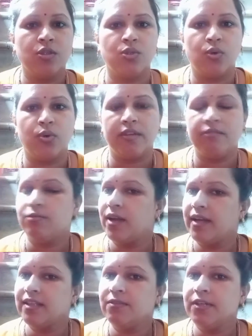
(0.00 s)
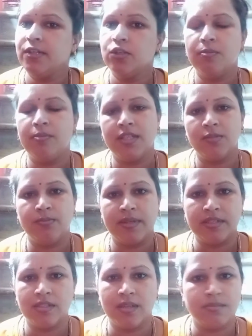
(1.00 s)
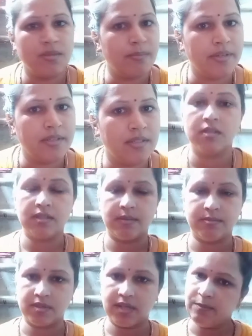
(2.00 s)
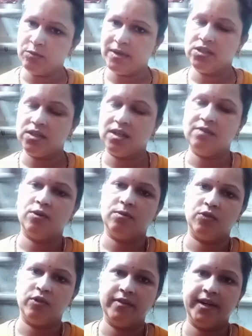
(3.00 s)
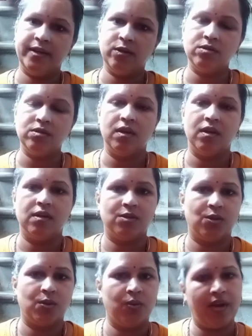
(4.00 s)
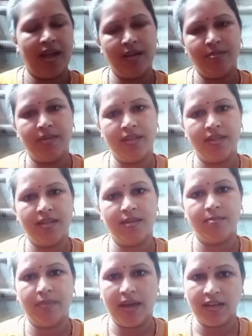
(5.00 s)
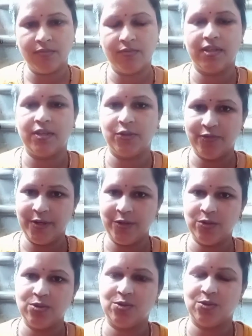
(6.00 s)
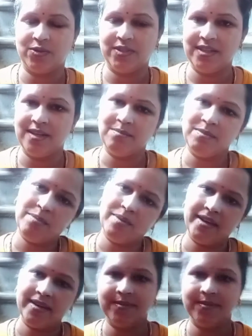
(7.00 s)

So if you like the video, please press the thumbs up button, subscribe to my channel for more videos. So I'll be back with a new video. So till then, bye bye.